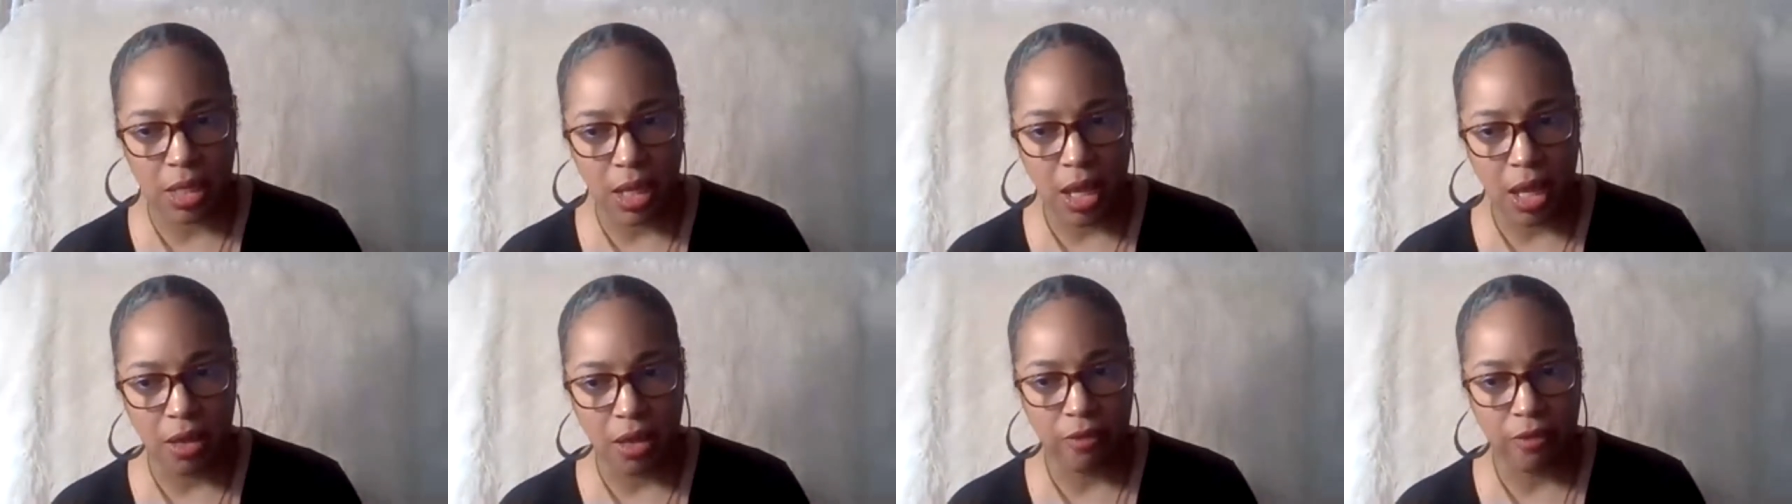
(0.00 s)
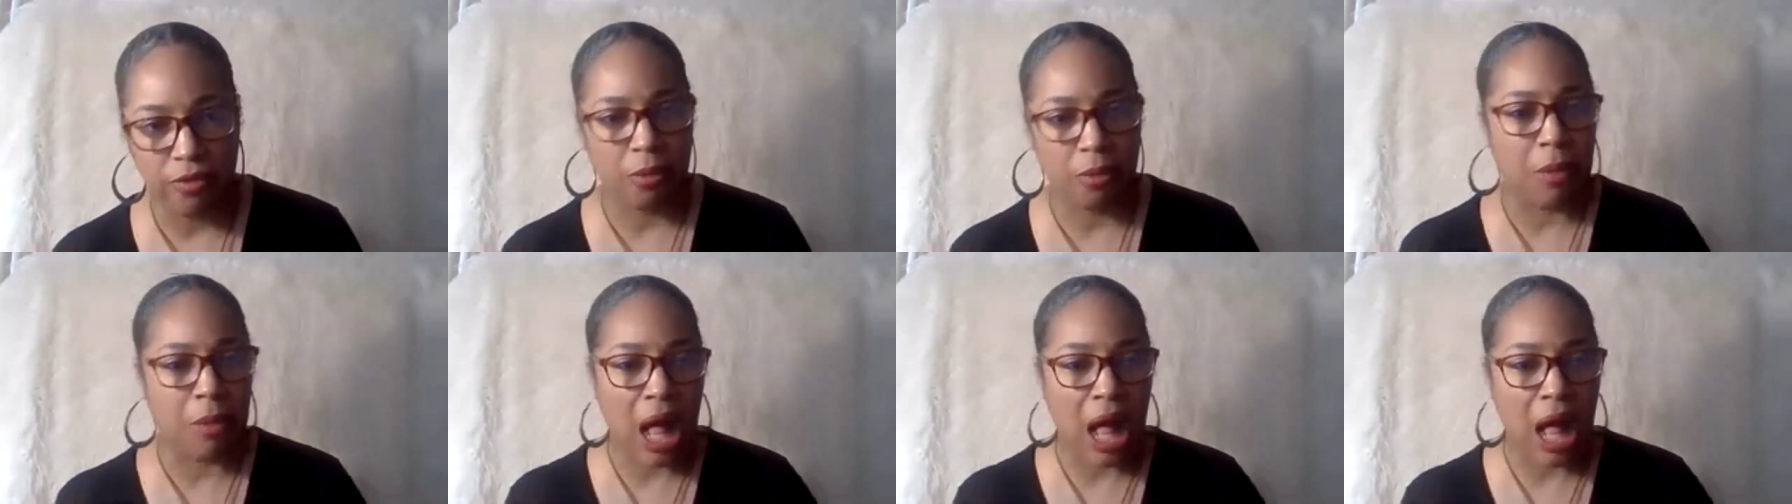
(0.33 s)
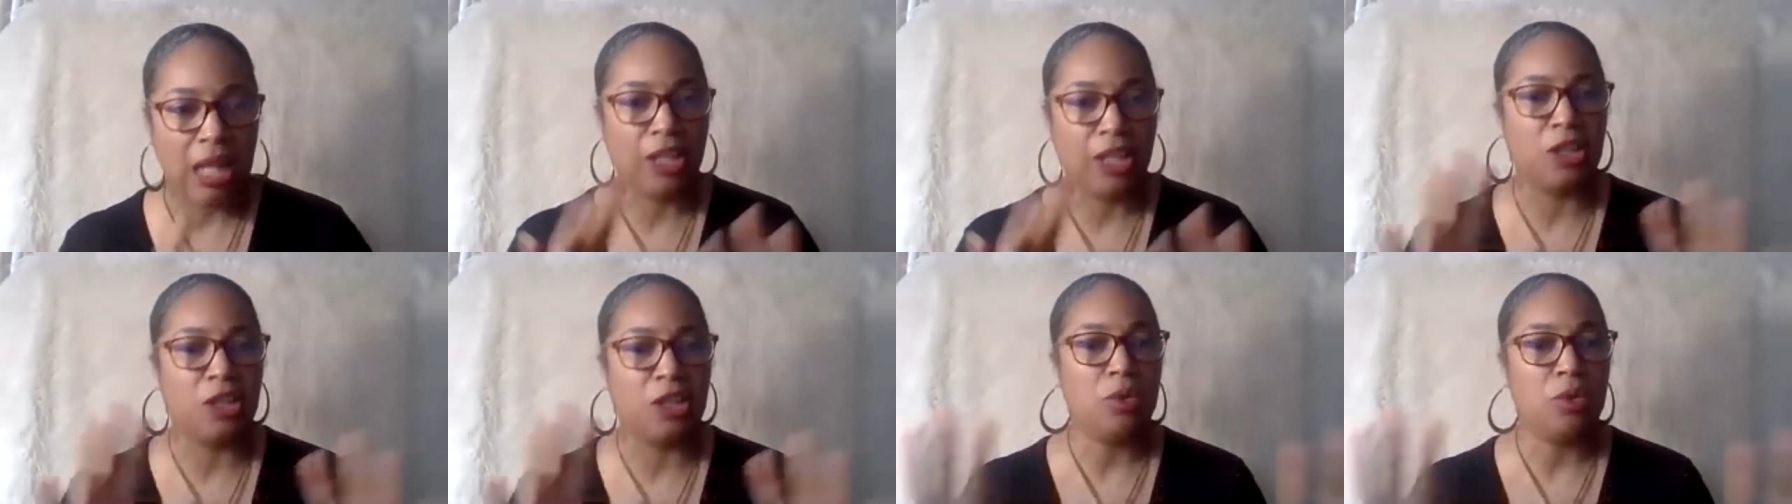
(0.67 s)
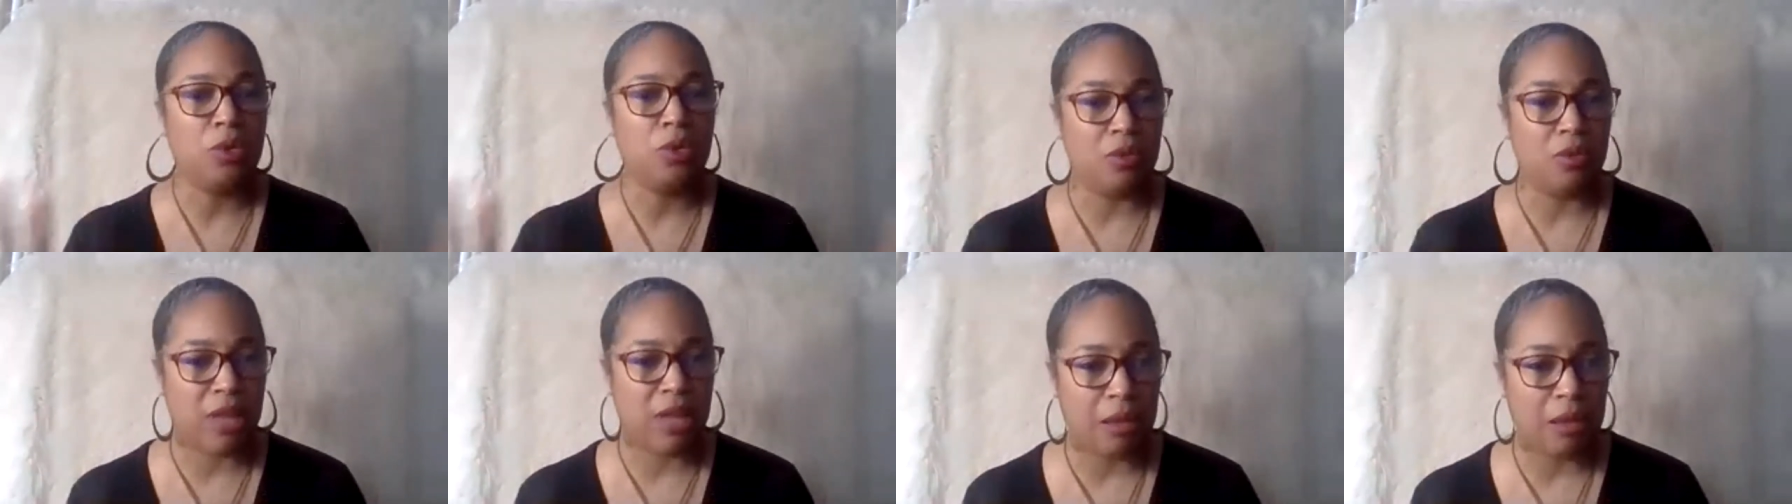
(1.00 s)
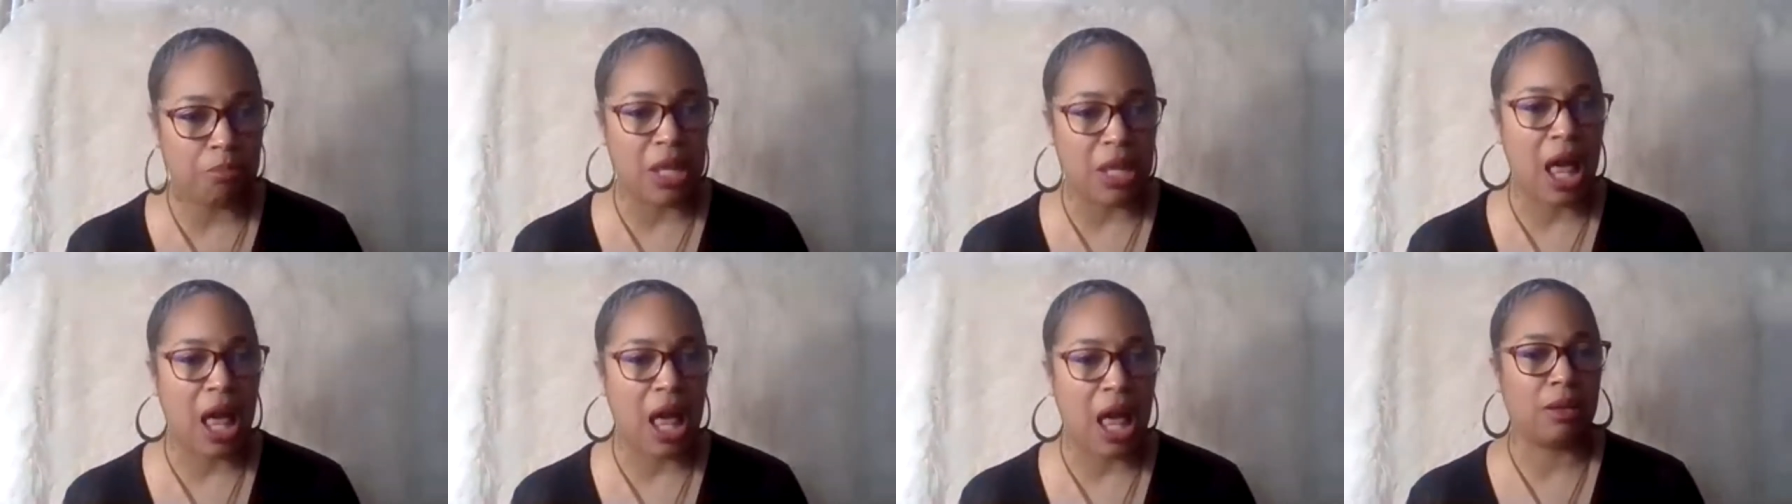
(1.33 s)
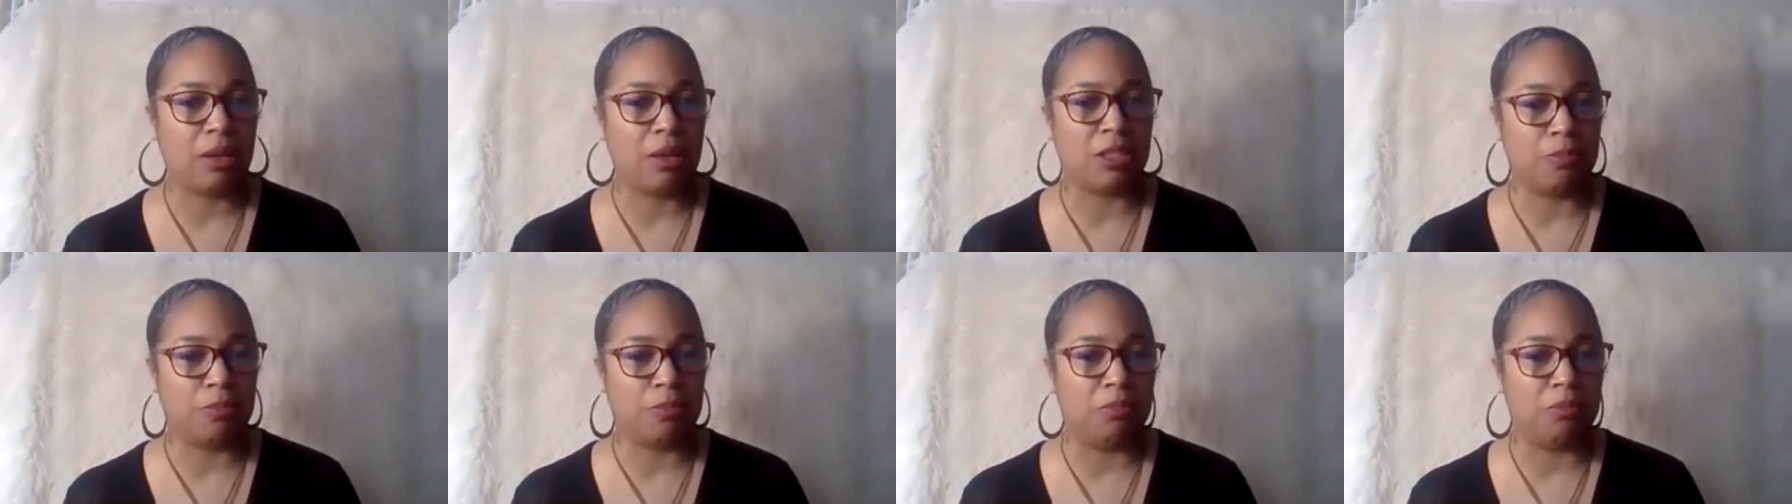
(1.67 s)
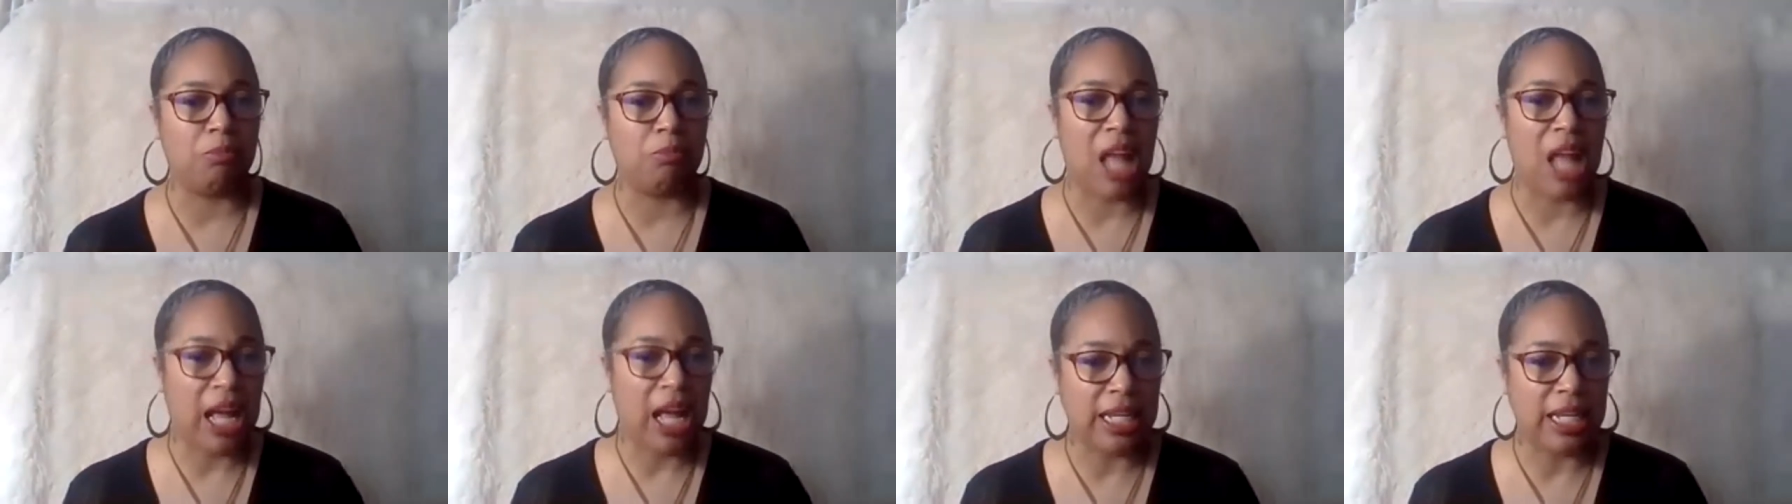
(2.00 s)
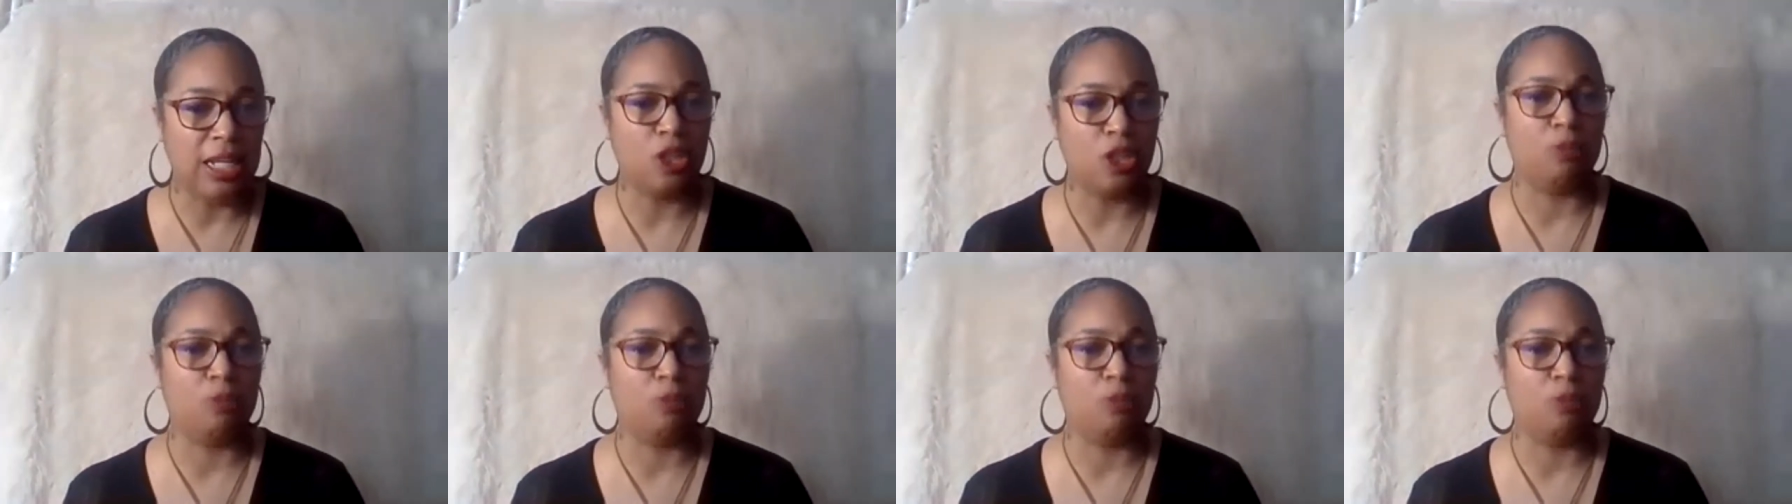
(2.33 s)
of the molecules of that blockage